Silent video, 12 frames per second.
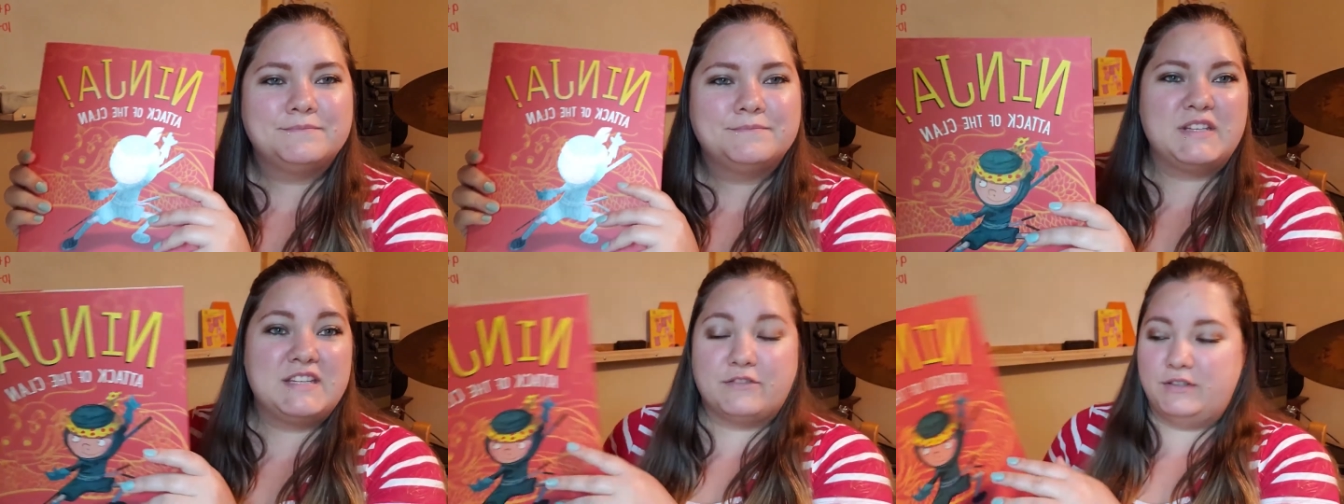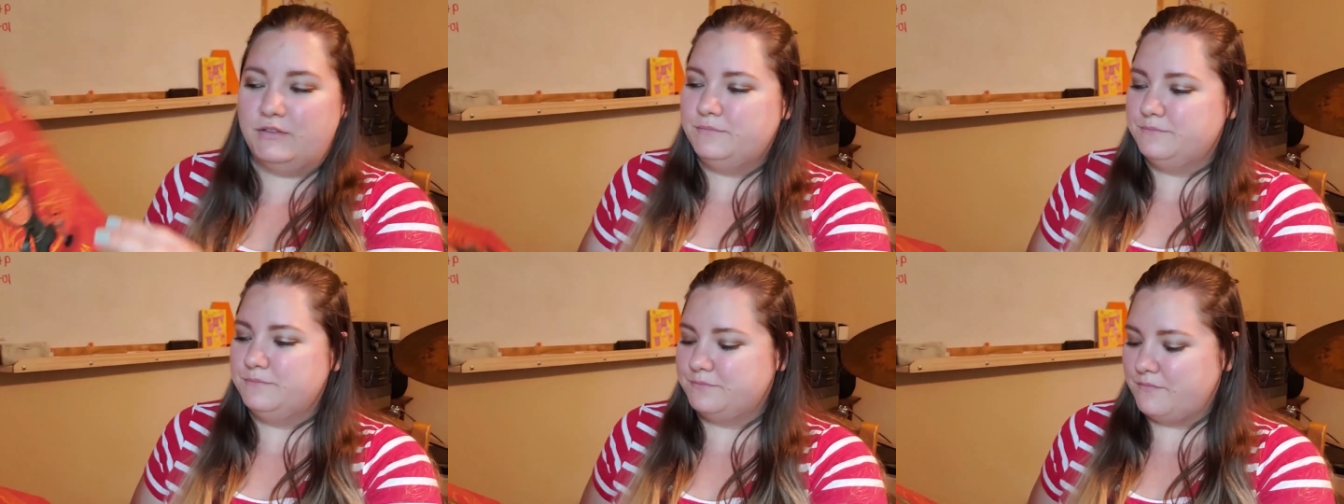material.
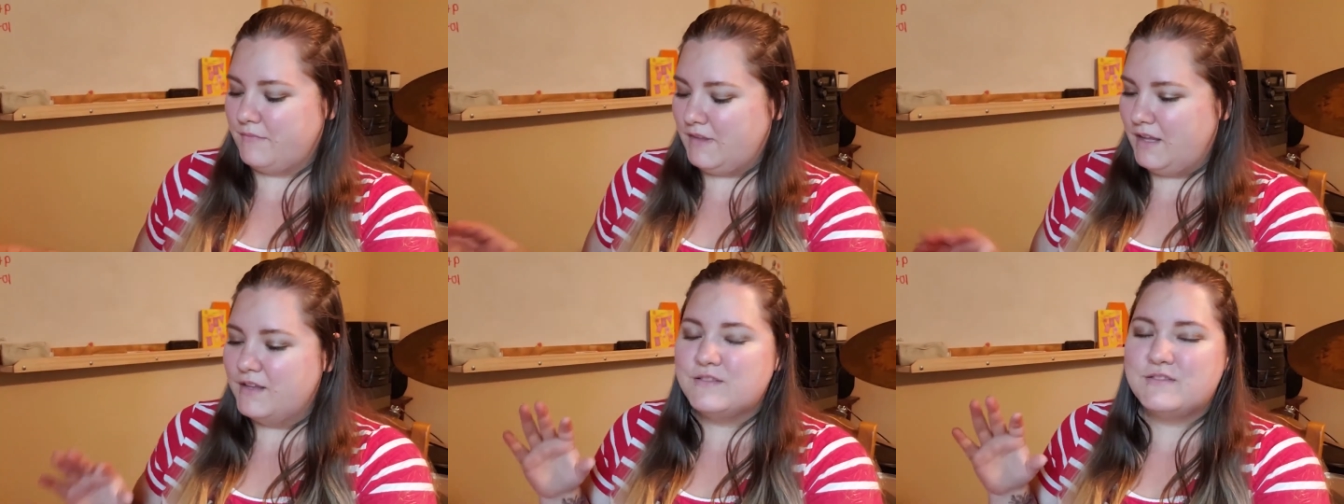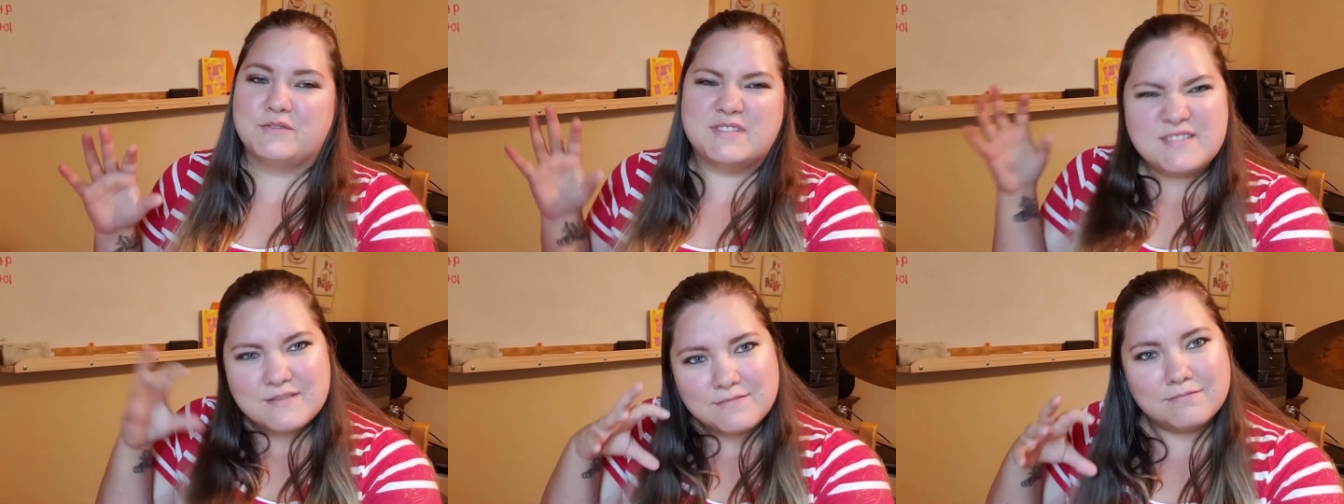So
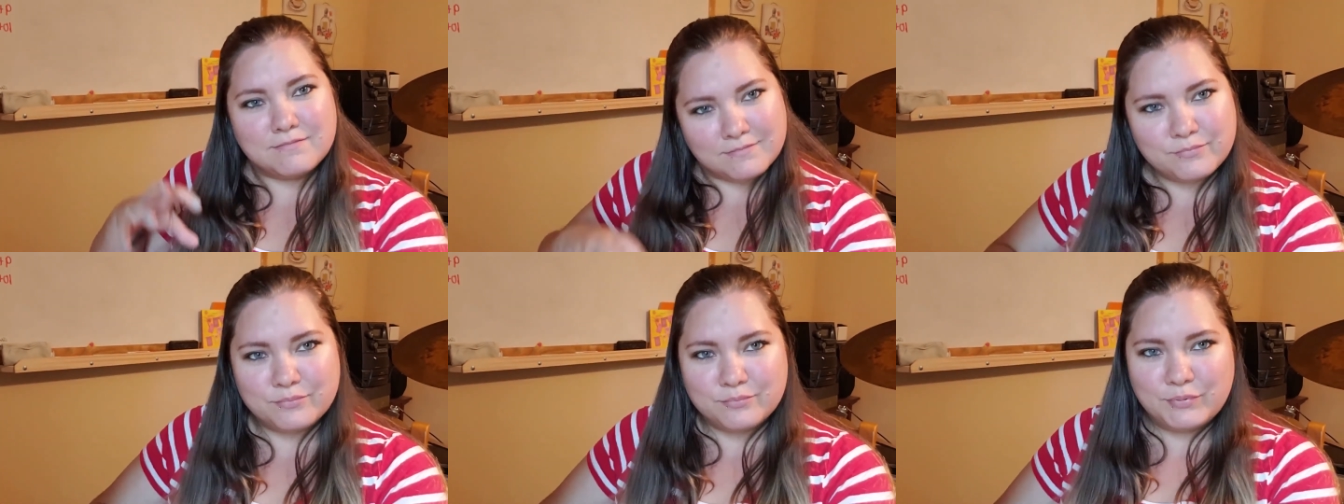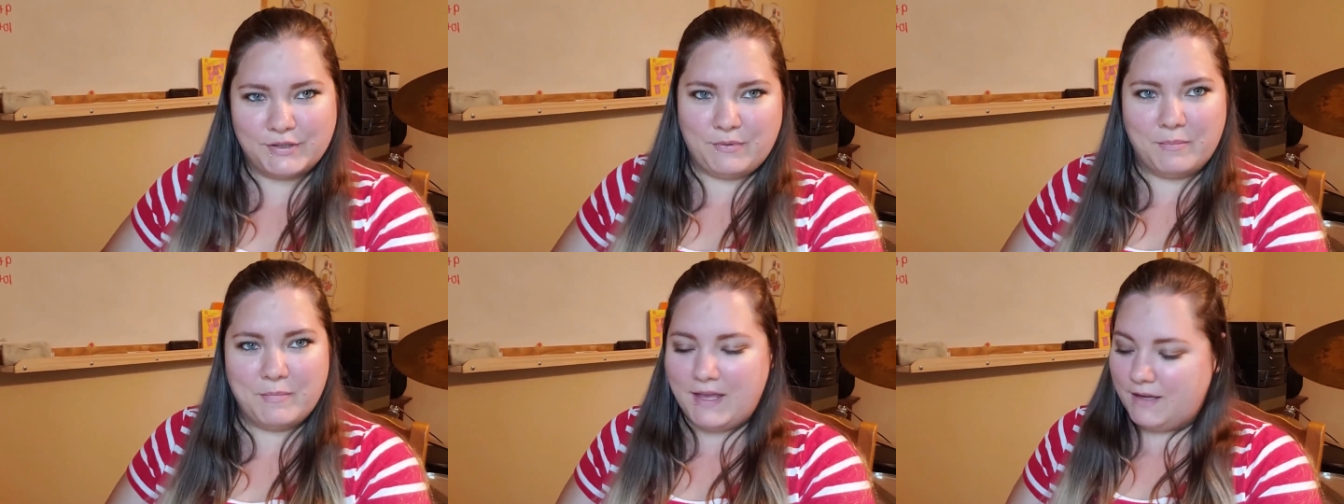it's pretty
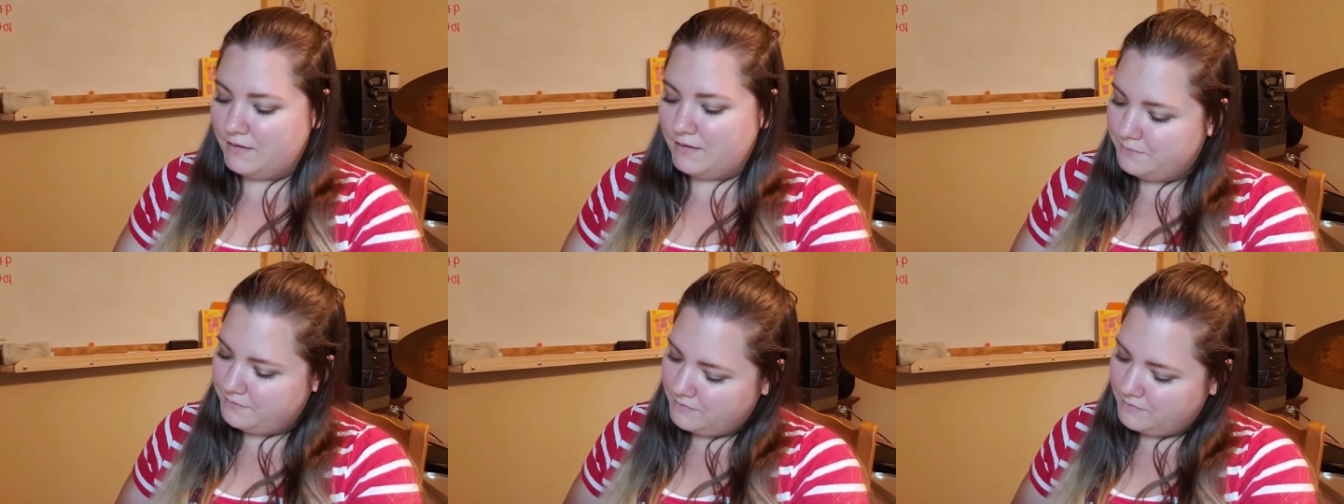well made.